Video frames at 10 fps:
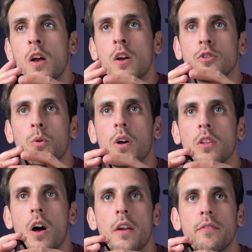So a
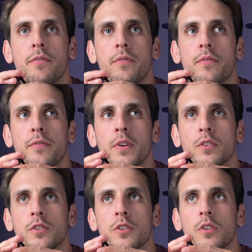lot of
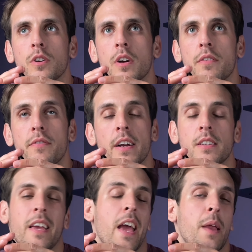filter effects
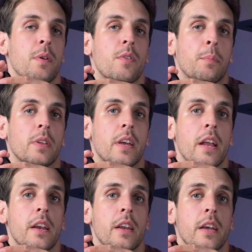can be
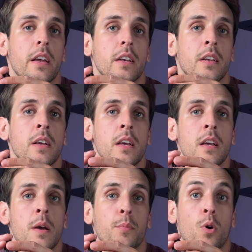replicated in
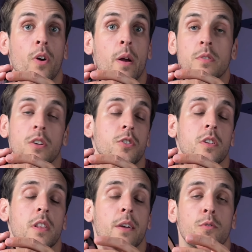programs such as
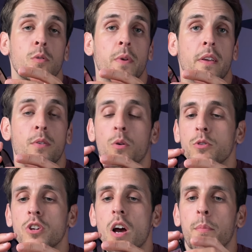Lightroom and
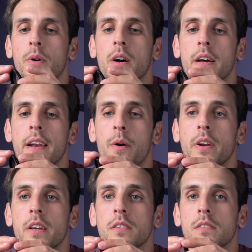Photoshop
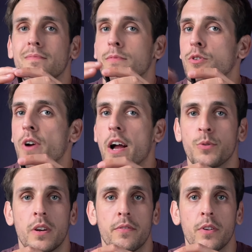nowadays.
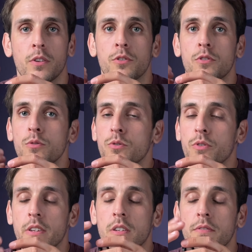Graduated filters, neutral
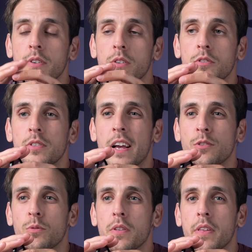density filters, that
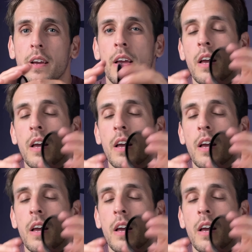sort of thing.